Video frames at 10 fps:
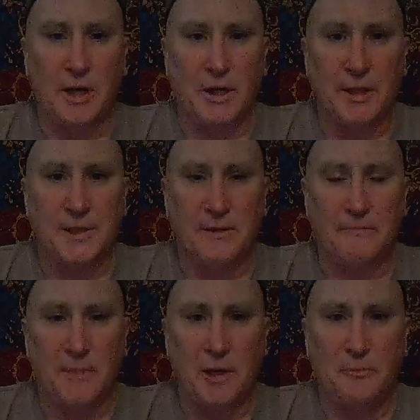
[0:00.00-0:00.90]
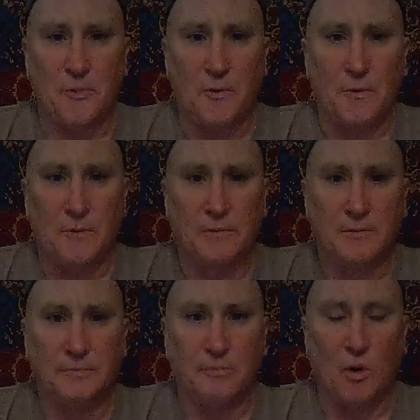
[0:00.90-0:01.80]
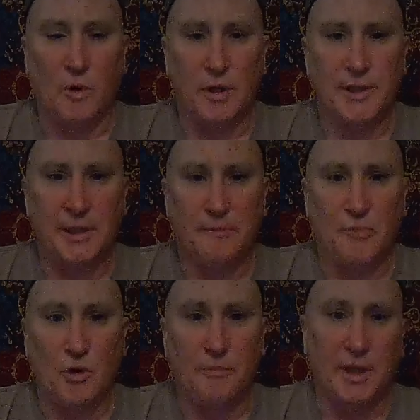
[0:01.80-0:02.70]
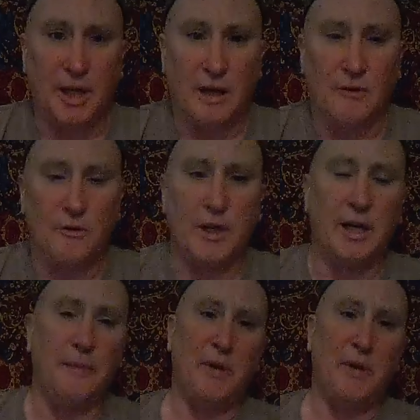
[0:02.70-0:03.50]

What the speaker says: I got some maple boards and put them together, and I